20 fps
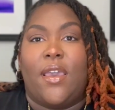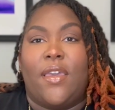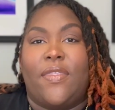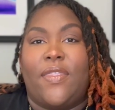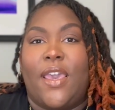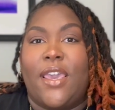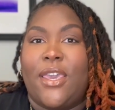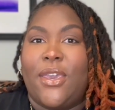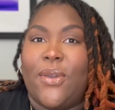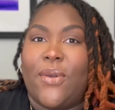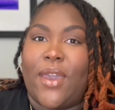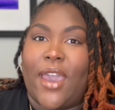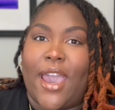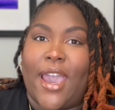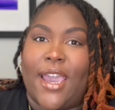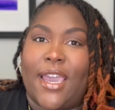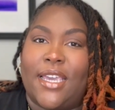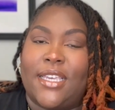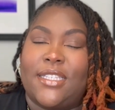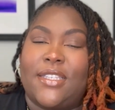Thank you
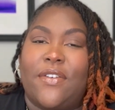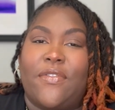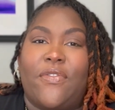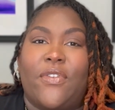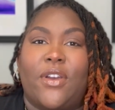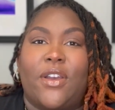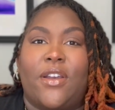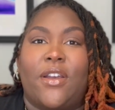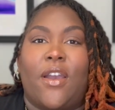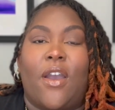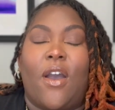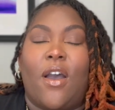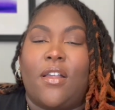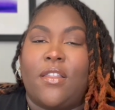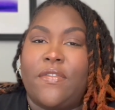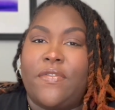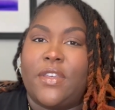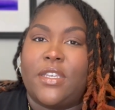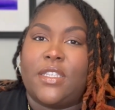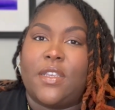guys for all
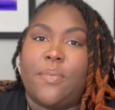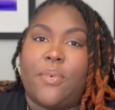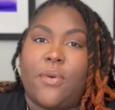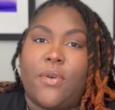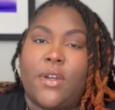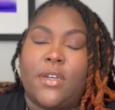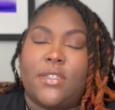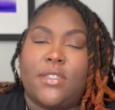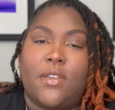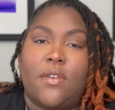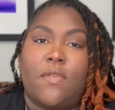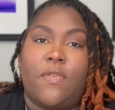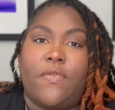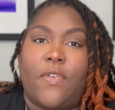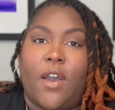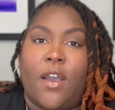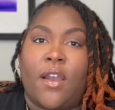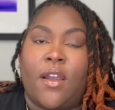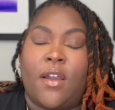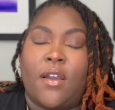of the support so
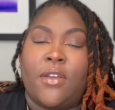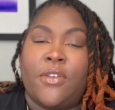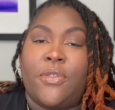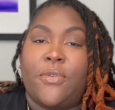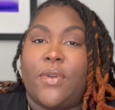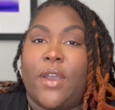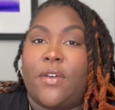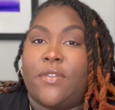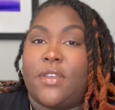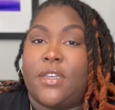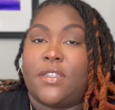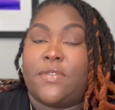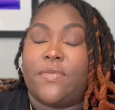far throughout this